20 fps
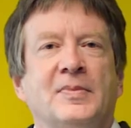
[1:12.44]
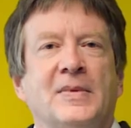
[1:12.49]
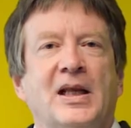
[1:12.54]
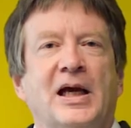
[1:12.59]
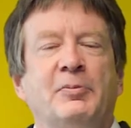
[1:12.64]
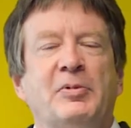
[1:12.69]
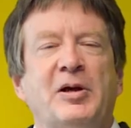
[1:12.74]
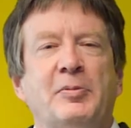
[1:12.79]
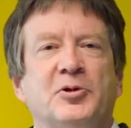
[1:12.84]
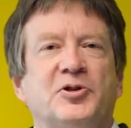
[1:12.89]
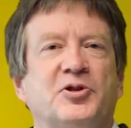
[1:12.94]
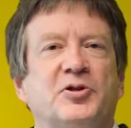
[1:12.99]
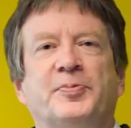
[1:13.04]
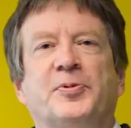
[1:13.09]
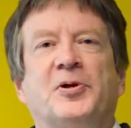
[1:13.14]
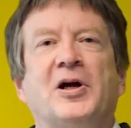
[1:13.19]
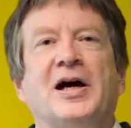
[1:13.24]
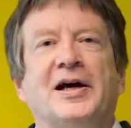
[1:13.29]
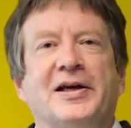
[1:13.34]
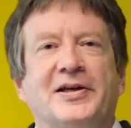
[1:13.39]
And we were
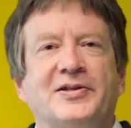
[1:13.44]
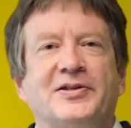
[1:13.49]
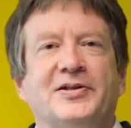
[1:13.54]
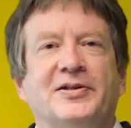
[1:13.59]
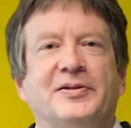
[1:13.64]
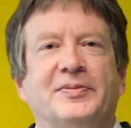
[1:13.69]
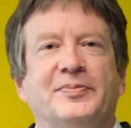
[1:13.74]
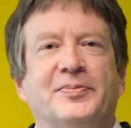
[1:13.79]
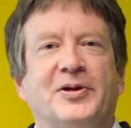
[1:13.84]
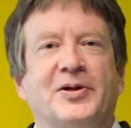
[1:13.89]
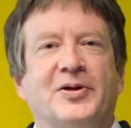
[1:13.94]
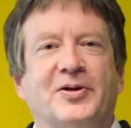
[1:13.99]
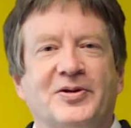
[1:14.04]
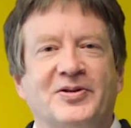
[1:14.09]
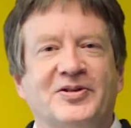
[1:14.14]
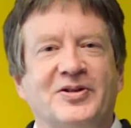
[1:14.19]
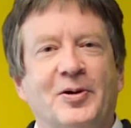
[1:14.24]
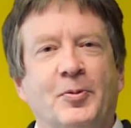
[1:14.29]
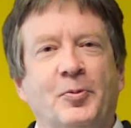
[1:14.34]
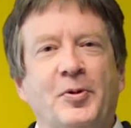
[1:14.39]
surprised
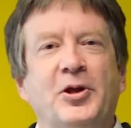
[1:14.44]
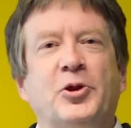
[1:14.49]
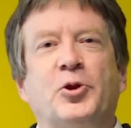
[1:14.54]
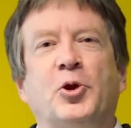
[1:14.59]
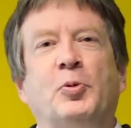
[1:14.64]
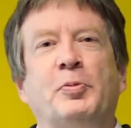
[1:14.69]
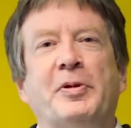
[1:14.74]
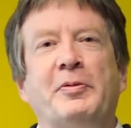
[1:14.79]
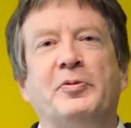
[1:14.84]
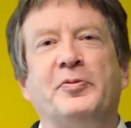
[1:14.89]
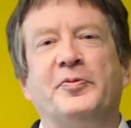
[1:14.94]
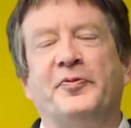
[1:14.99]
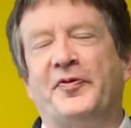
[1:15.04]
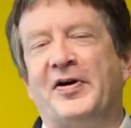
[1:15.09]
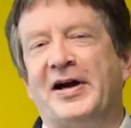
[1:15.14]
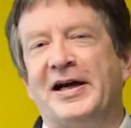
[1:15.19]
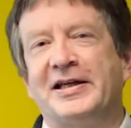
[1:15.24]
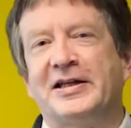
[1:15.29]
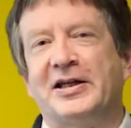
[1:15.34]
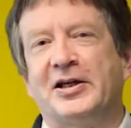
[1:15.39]
because we thought we would
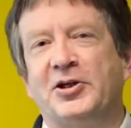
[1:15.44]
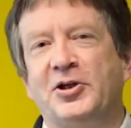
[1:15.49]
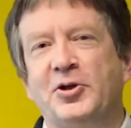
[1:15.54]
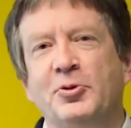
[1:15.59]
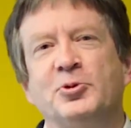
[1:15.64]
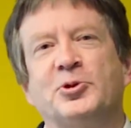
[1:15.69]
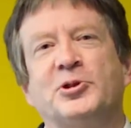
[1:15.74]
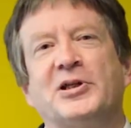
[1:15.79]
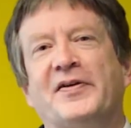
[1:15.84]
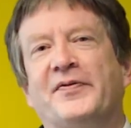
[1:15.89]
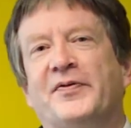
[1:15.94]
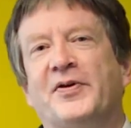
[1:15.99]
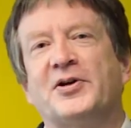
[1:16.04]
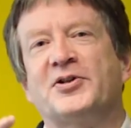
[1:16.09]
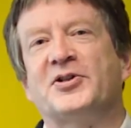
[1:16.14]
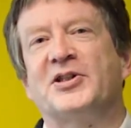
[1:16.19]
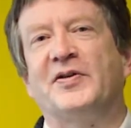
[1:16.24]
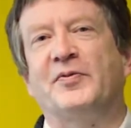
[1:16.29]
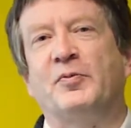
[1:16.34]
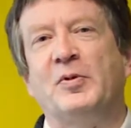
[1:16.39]
find a huge
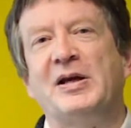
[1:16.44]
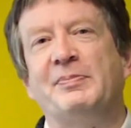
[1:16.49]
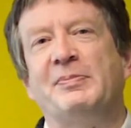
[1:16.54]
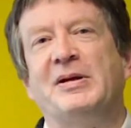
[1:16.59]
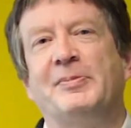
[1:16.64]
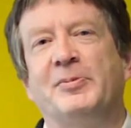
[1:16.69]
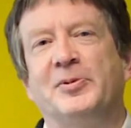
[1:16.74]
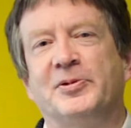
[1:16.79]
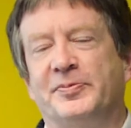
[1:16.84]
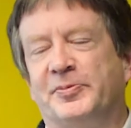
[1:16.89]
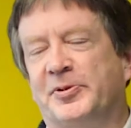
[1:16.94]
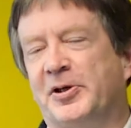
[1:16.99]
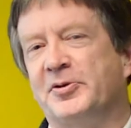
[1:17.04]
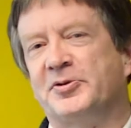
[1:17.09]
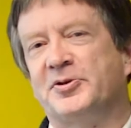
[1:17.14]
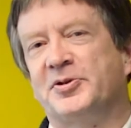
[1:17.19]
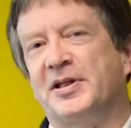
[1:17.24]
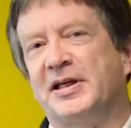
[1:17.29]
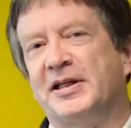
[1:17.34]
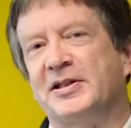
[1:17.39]
diversity of way people
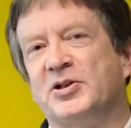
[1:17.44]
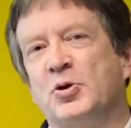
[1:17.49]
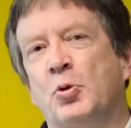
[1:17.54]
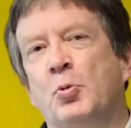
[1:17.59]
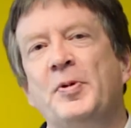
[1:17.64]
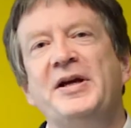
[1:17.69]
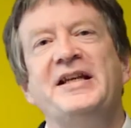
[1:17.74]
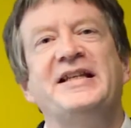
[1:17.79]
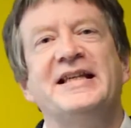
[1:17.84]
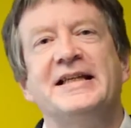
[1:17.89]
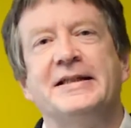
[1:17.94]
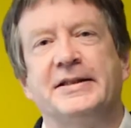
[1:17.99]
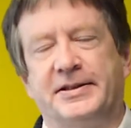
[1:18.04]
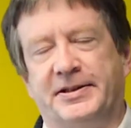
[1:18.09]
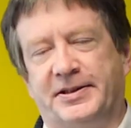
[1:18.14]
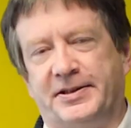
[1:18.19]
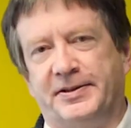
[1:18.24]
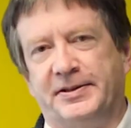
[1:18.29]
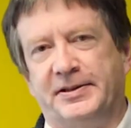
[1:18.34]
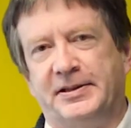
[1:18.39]
approach things. We
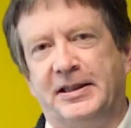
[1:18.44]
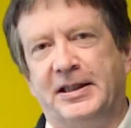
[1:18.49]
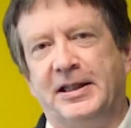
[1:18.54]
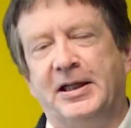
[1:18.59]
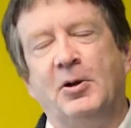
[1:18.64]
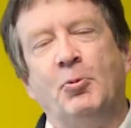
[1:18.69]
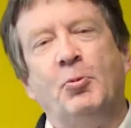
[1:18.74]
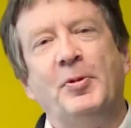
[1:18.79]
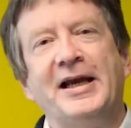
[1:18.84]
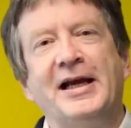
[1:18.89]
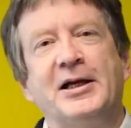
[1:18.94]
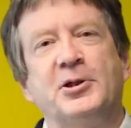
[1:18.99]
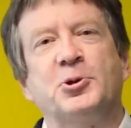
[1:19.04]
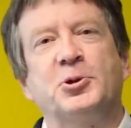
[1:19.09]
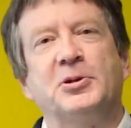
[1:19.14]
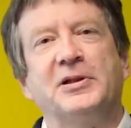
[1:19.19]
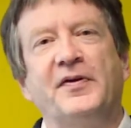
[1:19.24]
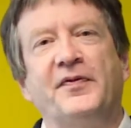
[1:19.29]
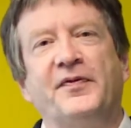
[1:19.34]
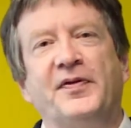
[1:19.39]
didn't. We
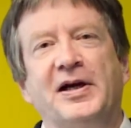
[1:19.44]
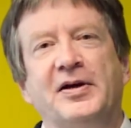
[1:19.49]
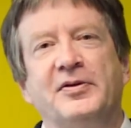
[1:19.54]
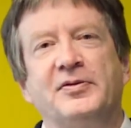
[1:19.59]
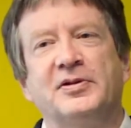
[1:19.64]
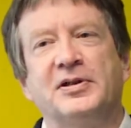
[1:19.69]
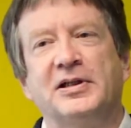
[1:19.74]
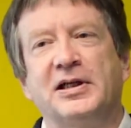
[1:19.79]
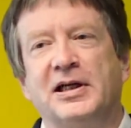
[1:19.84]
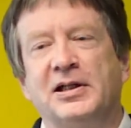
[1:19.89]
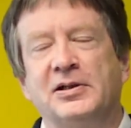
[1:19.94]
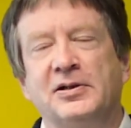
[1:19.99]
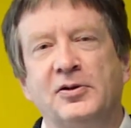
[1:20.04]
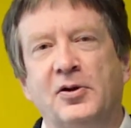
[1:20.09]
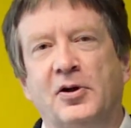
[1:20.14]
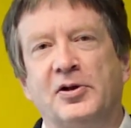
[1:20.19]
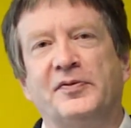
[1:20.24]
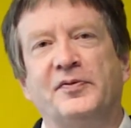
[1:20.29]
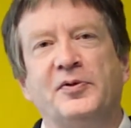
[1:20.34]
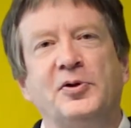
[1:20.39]
actually found a
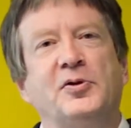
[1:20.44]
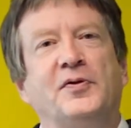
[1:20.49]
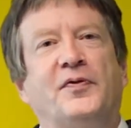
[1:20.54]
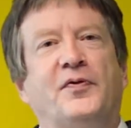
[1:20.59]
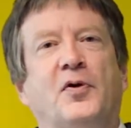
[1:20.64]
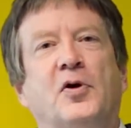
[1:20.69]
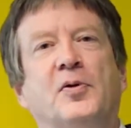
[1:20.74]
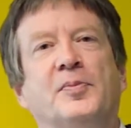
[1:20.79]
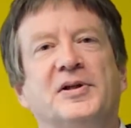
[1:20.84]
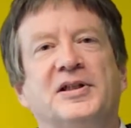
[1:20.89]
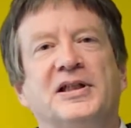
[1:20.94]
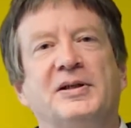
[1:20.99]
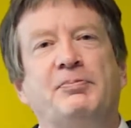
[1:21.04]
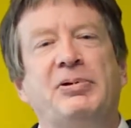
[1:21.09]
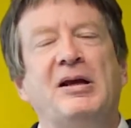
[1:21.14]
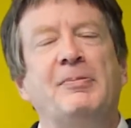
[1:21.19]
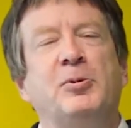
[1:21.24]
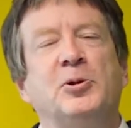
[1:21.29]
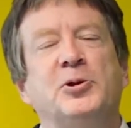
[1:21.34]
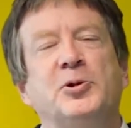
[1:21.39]
lot of uniformity.
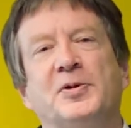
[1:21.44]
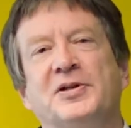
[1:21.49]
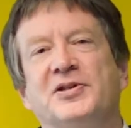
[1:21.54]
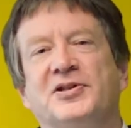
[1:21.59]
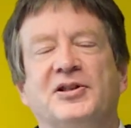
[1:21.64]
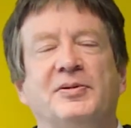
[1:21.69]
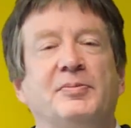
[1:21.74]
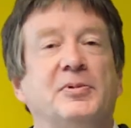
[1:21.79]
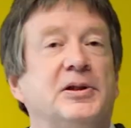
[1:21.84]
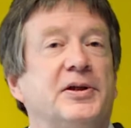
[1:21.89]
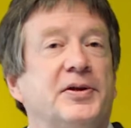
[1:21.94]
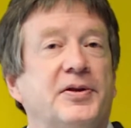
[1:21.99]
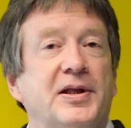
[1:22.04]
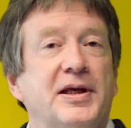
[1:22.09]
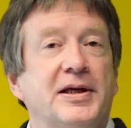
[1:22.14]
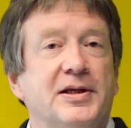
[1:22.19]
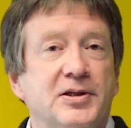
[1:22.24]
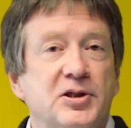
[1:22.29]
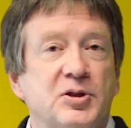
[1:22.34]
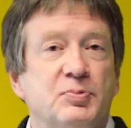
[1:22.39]
People doing similar
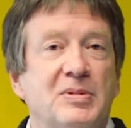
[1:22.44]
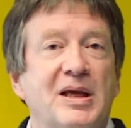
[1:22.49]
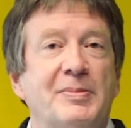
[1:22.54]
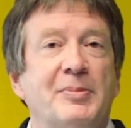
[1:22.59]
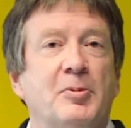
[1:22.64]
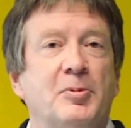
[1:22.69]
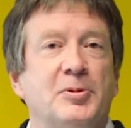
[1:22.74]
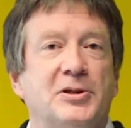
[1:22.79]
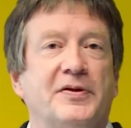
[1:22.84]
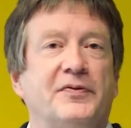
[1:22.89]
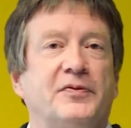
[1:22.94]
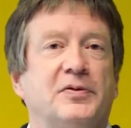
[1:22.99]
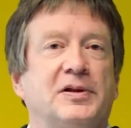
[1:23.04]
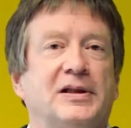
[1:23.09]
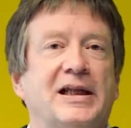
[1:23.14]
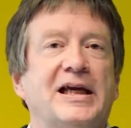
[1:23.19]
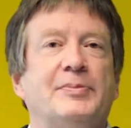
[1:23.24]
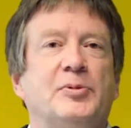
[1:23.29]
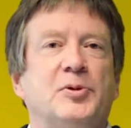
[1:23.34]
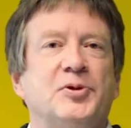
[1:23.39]
things, maybe with different
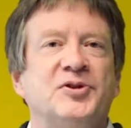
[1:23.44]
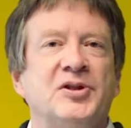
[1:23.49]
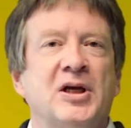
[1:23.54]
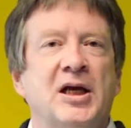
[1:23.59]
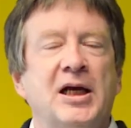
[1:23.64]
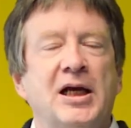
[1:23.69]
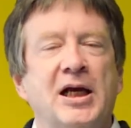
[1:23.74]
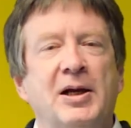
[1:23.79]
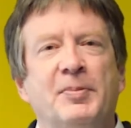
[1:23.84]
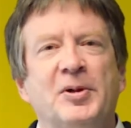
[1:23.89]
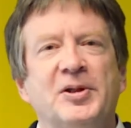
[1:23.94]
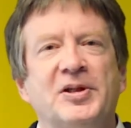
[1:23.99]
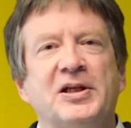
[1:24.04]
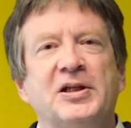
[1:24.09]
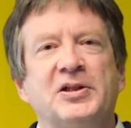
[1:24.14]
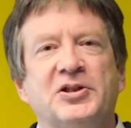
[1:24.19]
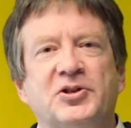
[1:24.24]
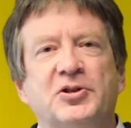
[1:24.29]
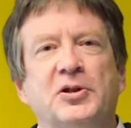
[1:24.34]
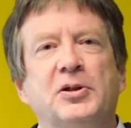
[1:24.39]
labels, but
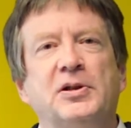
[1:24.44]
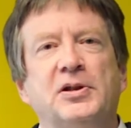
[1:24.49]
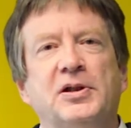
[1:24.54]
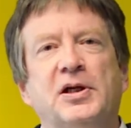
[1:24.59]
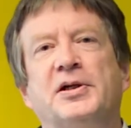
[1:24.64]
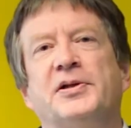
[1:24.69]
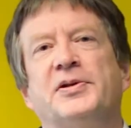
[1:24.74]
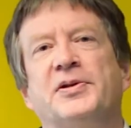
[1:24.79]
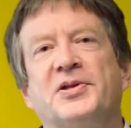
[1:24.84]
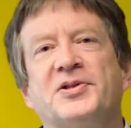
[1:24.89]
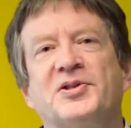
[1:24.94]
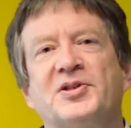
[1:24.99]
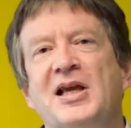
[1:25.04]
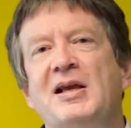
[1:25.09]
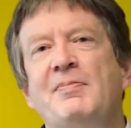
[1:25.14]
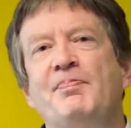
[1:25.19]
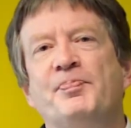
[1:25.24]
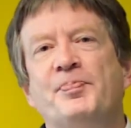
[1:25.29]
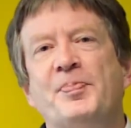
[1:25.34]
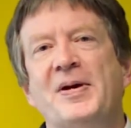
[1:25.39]
they'd still learned the
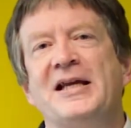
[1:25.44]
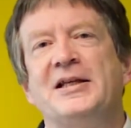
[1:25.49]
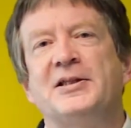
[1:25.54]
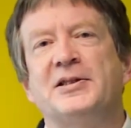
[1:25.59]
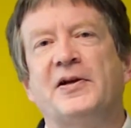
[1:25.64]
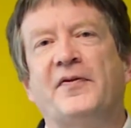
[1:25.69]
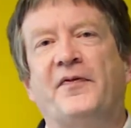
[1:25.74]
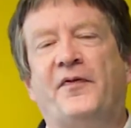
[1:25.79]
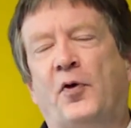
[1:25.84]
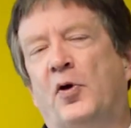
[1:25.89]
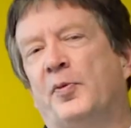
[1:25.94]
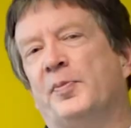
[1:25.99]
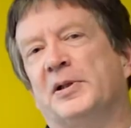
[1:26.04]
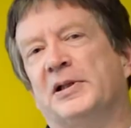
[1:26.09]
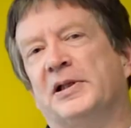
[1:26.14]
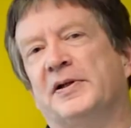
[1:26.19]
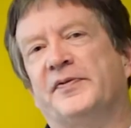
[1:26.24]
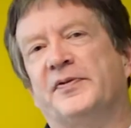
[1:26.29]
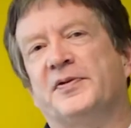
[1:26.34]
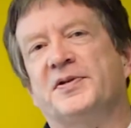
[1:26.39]
same basic
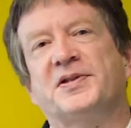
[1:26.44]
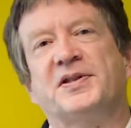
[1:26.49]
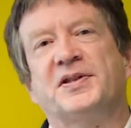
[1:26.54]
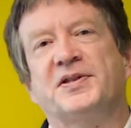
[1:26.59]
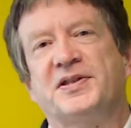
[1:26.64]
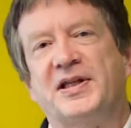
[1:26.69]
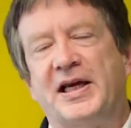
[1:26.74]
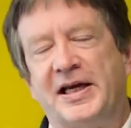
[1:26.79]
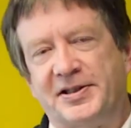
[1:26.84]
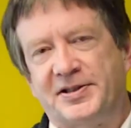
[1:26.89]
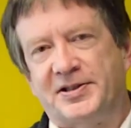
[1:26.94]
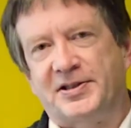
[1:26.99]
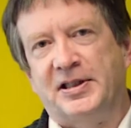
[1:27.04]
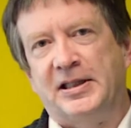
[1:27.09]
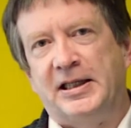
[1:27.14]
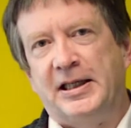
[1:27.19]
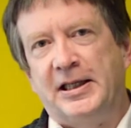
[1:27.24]
formula for success.